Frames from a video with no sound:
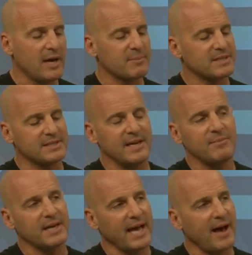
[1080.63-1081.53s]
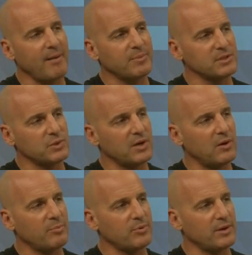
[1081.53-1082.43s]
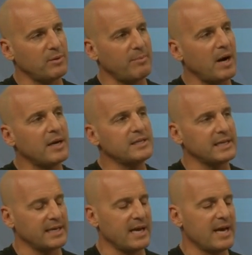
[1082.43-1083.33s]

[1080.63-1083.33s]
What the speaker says: The same thing happens, we call it parental bonding,